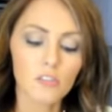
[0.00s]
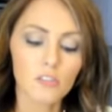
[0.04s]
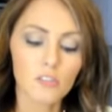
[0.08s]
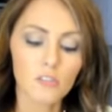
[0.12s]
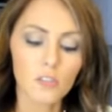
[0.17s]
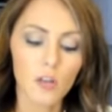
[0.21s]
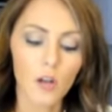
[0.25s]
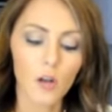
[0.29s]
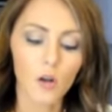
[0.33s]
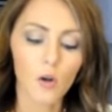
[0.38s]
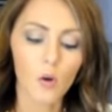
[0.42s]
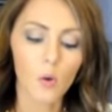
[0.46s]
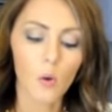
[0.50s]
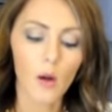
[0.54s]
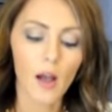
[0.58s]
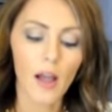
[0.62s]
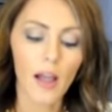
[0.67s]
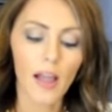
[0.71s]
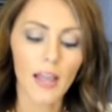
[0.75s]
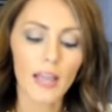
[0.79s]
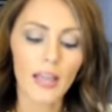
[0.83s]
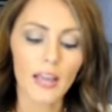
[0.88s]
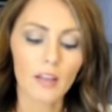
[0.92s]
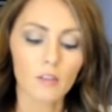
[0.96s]
So
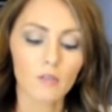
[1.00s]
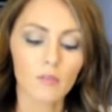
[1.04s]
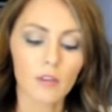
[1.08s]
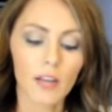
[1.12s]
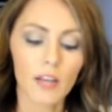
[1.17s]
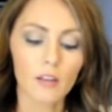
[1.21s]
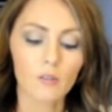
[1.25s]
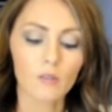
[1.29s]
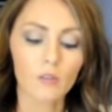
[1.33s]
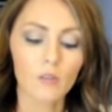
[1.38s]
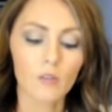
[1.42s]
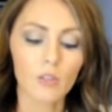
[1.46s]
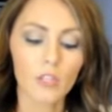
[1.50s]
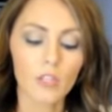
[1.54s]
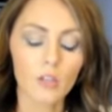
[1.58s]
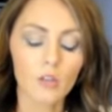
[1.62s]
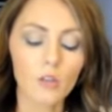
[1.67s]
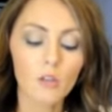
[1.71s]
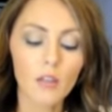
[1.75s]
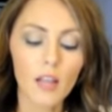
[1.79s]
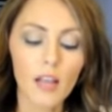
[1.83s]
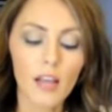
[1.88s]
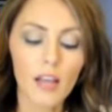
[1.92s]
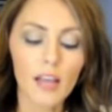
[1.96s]
I had read
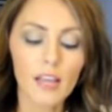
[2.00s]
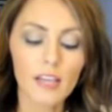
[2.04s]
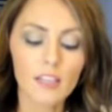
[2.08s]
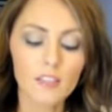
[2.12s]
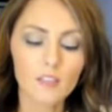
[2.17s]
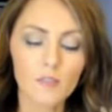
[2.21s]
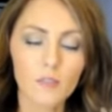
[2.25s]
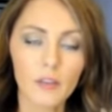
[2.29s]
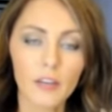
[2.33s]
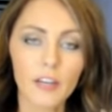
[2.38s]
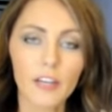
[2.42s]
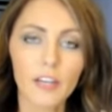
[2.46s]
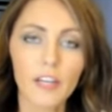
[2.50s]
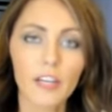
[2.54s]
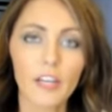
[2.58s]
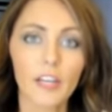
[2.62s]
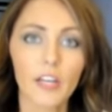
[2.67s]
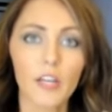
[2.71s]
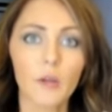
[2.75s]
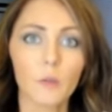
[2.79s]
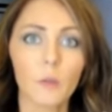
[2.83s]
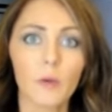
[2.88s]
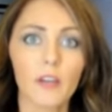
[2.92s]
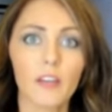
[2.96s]
rhodiola is very
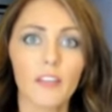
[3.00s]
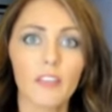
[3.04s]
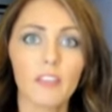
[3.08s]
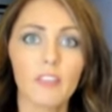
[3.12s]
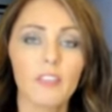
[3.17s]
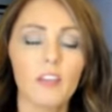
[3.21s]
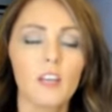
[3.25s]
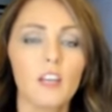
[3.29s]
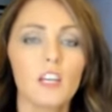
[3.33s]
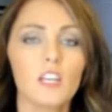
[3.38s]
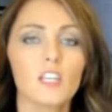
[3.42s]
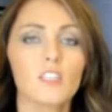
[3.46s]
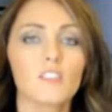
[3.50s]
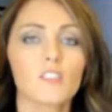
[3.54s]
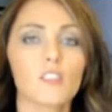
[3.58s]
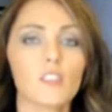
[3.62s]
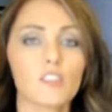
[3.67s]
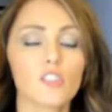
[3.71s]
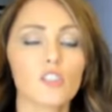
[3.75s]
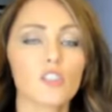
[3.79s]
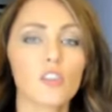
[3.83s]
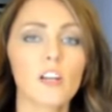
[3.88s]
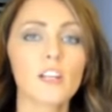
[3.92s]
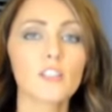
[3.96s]
good with the
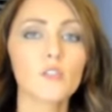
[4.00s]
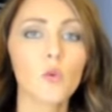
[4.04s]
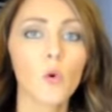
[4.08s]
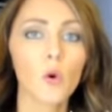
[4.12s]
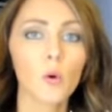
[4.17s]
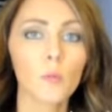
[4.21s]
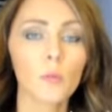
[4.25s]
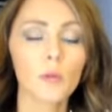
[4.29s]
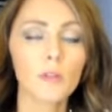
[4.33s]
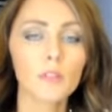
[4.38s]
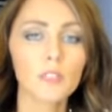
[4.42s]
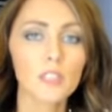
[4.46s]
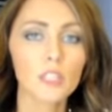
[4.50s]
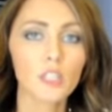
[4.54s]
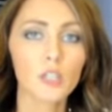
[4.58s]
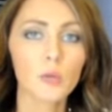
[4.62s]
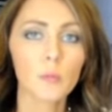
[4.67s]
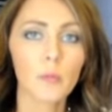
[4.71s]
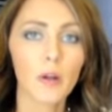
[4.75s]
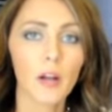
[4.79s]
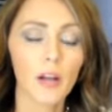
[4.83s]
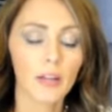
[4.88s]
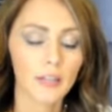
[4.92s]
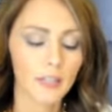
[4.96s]
stress hormones in your
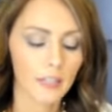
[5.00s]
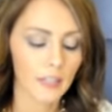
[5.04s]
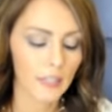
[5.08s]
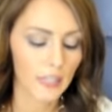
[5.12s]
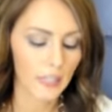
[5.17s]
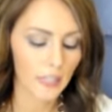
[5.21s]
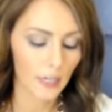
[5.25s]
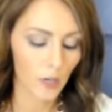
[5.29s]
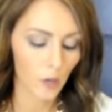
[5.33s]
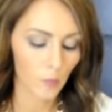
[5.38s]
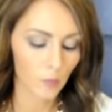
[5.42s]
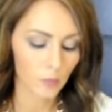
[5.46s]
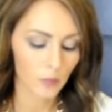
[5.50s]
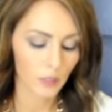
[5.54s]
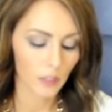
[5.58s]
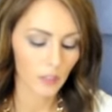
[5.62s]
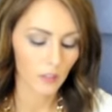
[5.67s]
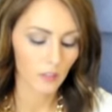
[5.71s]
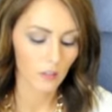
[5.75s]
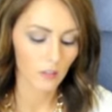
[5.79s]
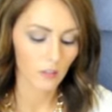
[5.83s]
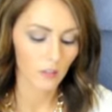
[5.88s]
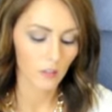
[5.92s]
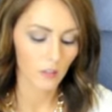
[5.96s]
body and
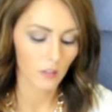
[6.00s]
helping,